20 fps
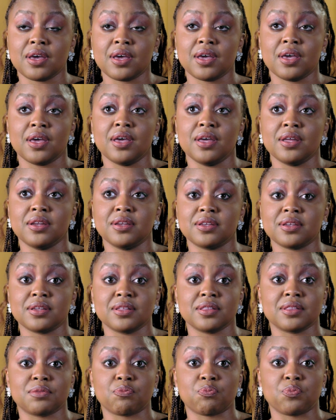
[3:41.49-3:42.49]
and
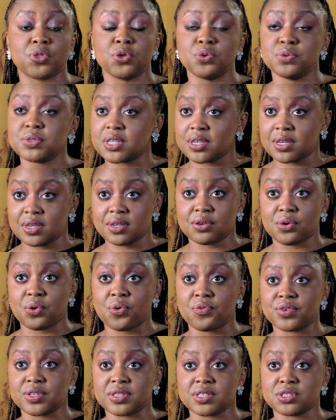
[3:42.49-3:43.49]
losing it
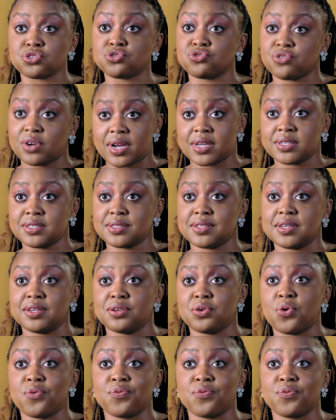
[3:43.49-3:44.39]
over this dress and